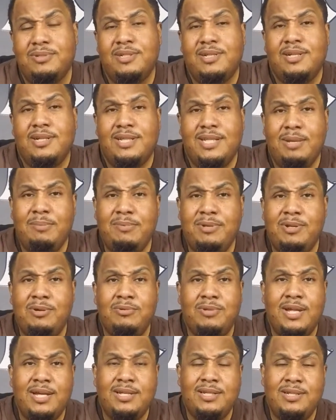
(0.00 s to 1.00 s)
let me know.
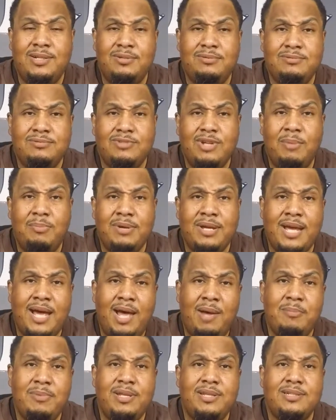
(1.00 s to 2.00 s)
Like, drop a
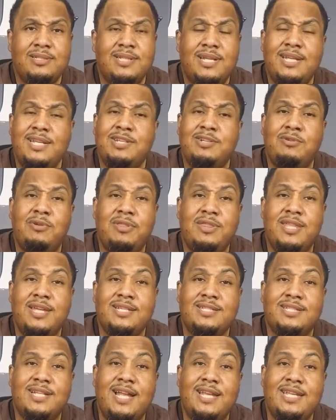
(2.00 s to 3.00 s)
comment. 'Cause I need to know the things
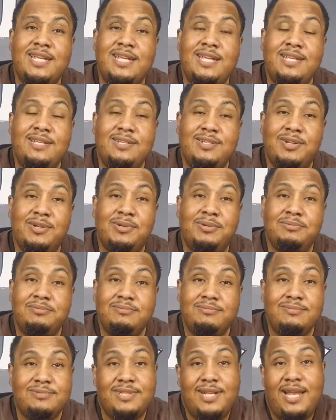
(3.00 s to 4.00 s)
that I need,
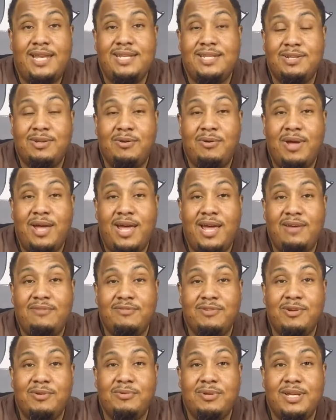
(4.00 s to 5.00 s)
that I need to go have and
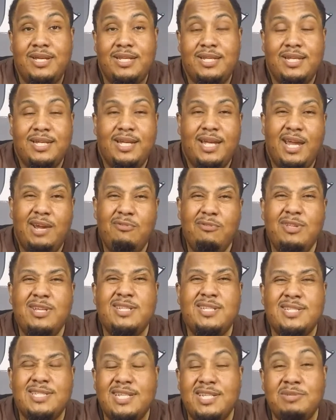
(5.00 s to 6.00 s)
go get. And really, it
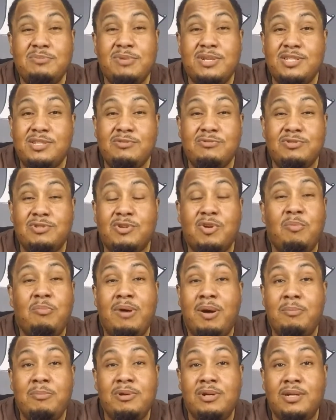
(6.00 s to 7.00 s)
just gives me an excuse to go buy
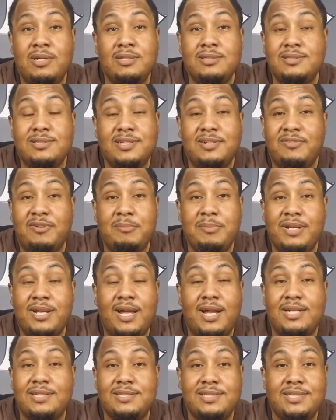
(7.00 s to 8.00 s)
more gun stuff. I mean,
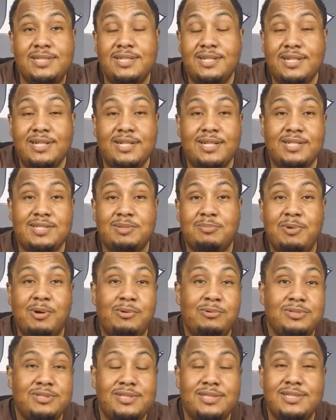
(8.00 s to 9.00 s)
honestly, get some
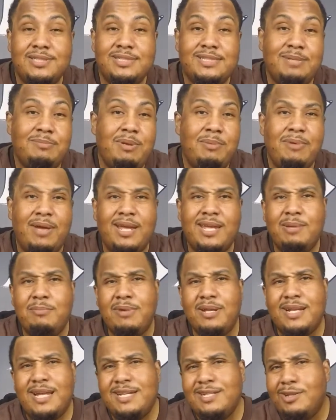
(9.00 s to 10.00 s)
holsters, and then maybe I can get me a
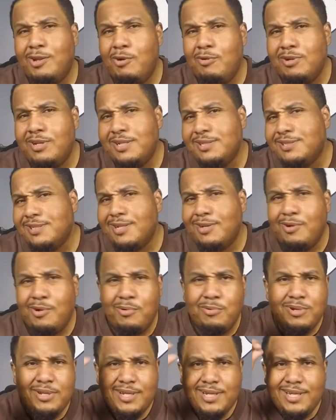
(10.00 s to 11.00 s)
nice long duster coat
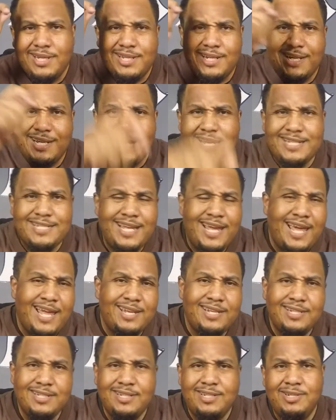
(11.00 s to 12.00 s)
and a nice hat.
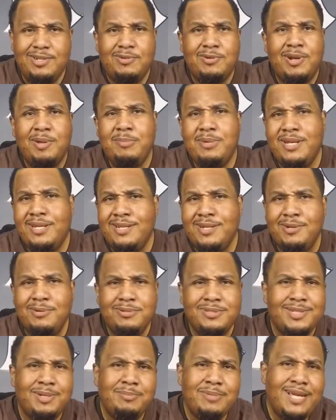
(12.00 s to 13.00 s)
You know what I mean?
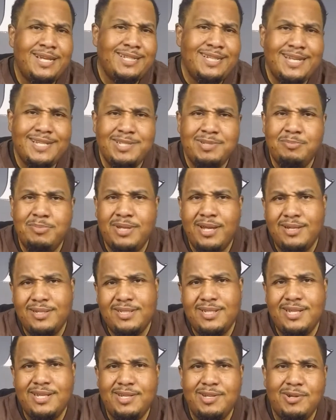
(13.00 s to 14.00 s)
Something like that. Just be out
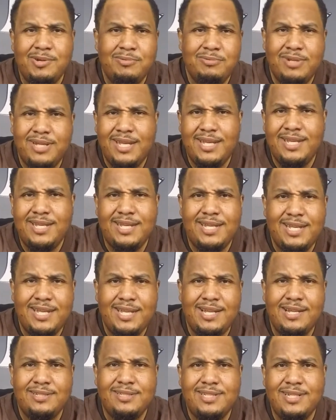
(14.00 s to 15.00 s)
there, getting it in
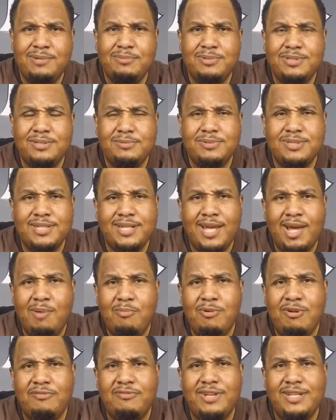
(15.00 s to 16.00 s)
out there with the
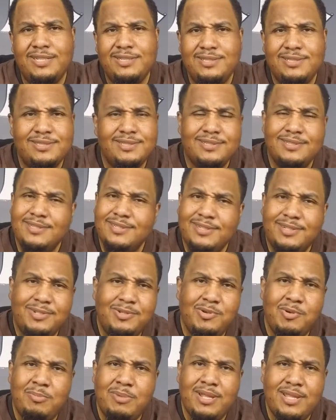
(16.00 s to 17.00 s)
cowboy fellas,
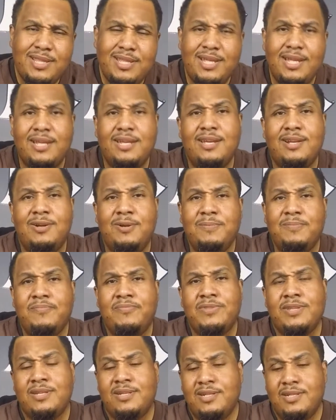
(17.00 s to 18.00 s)
doing my thing,
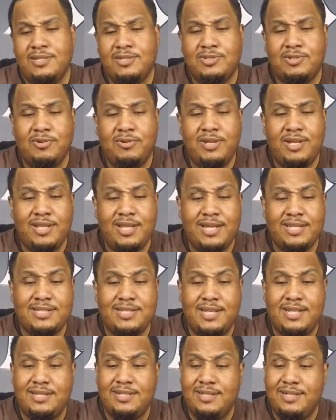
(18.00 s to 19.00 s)
So yeah, like I
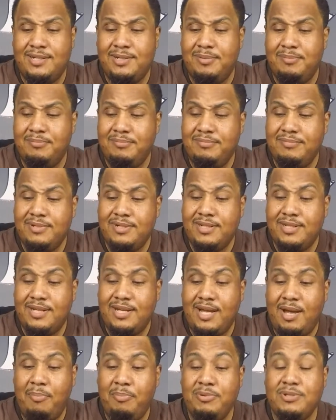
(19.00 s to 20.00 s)
said,
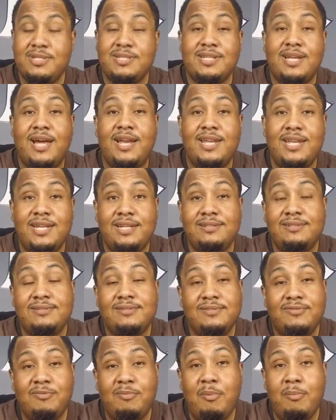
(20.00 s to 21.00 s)
I put this out here
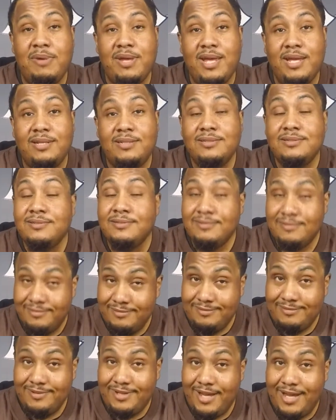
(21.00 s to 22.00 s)
for my man,
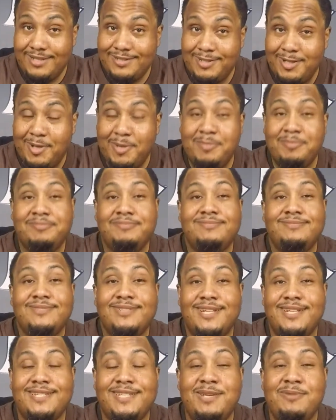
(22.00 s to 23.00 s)
Hot Tub,
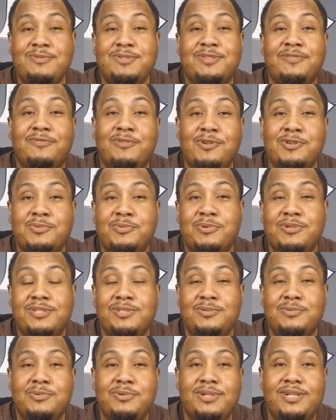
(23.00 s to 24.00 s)
because he was the first one
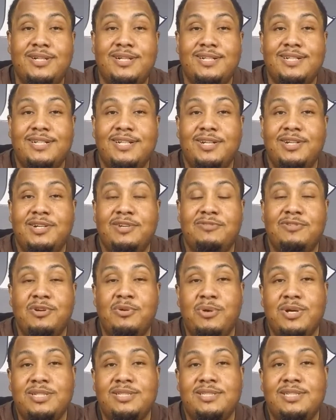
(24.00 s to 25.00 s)
to
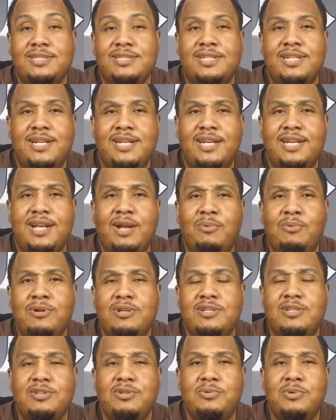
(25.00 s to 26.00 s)
request it, and I
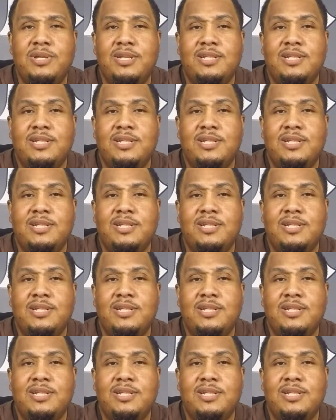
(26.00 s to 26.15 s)
wanted to do it.